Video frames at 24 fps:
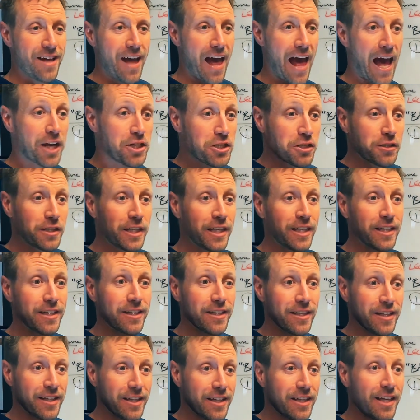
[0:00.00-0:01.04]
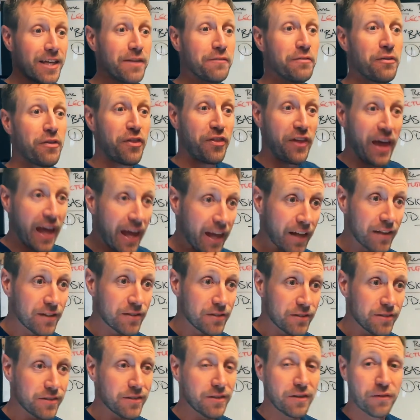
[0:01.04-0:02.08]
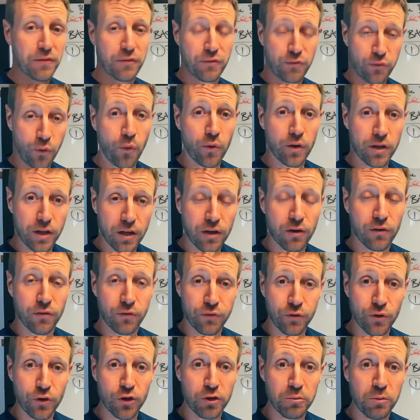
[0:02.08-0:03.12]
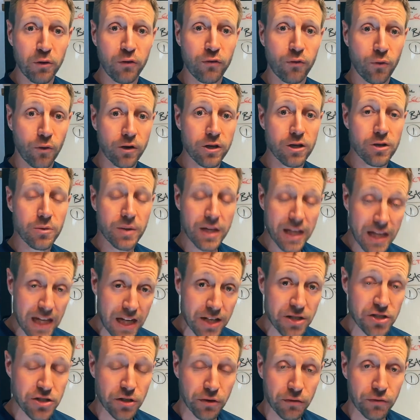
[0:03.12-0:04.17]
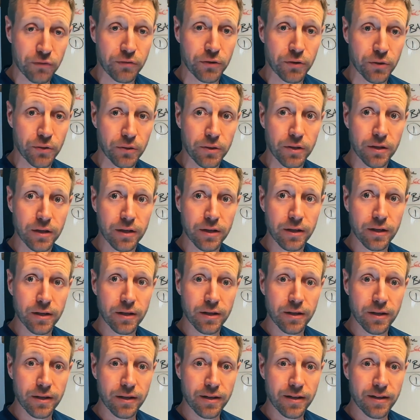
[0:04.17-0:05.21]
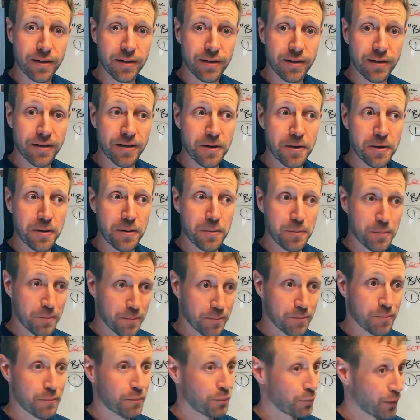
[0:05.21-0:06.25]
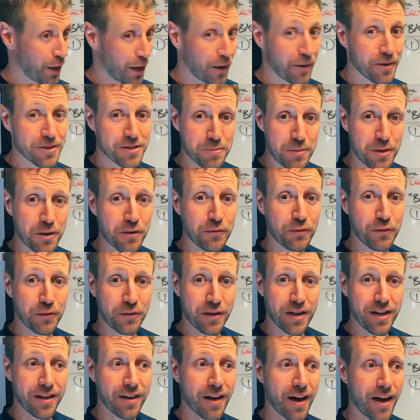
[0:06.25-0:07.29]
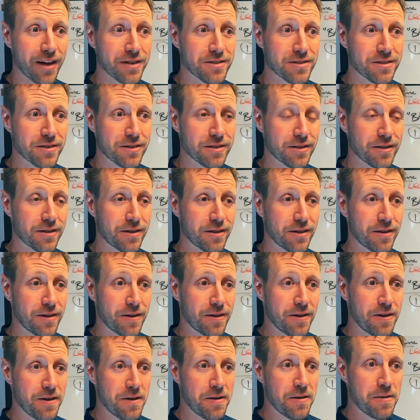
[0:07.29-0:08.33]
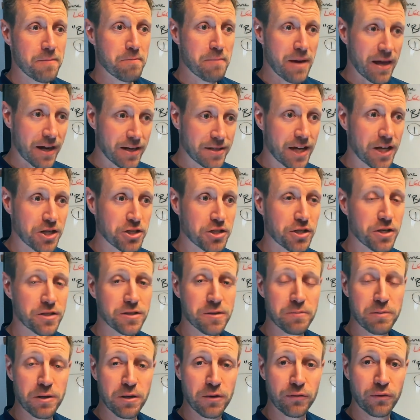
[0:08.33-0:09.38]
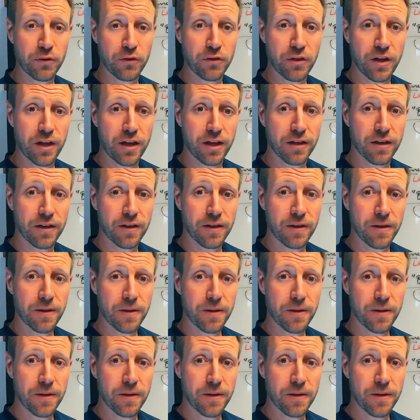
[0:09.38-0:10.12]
Actually give thanks for your food before you eat your food. Prayer is a beautiful thing, guys. Meditation is a beautiful thing.